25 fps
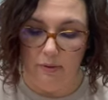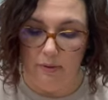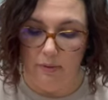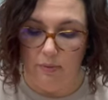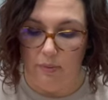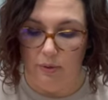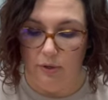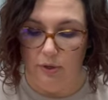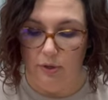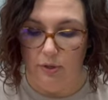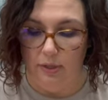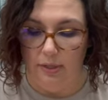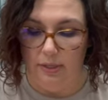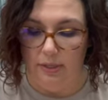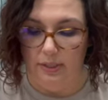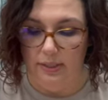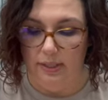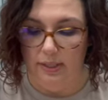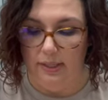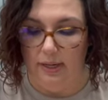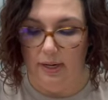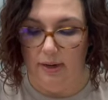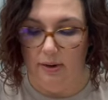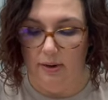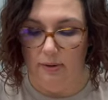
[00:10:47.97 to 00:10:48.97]
when you can sit
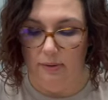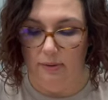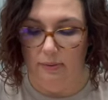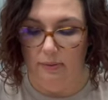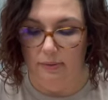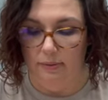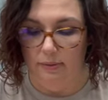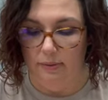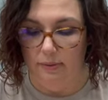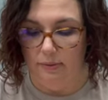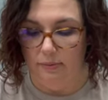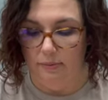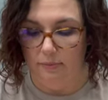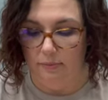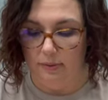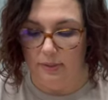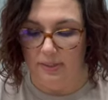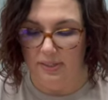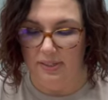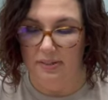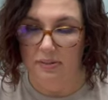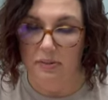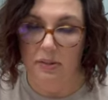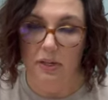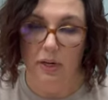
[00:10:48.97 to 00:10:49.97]
down and,
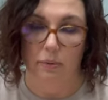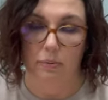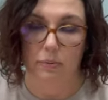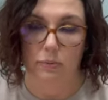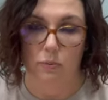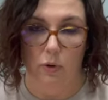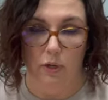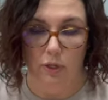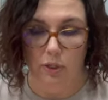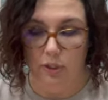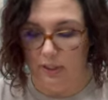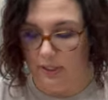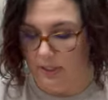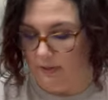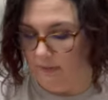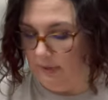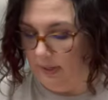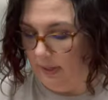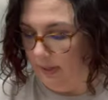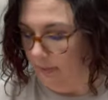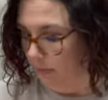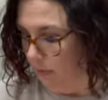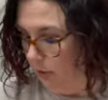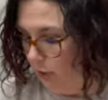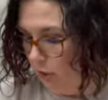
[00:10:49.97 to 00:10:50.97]
you know, watch
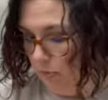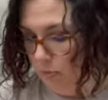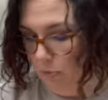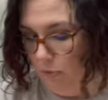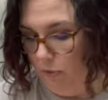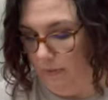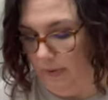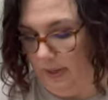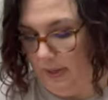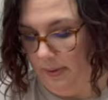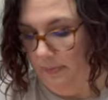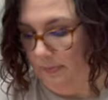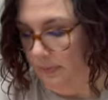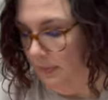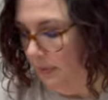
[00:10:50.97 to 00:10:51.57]
TV, watch a movie.